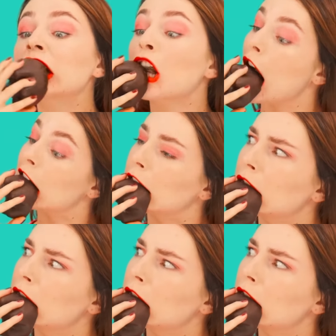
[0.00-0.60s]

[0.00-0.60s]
What do you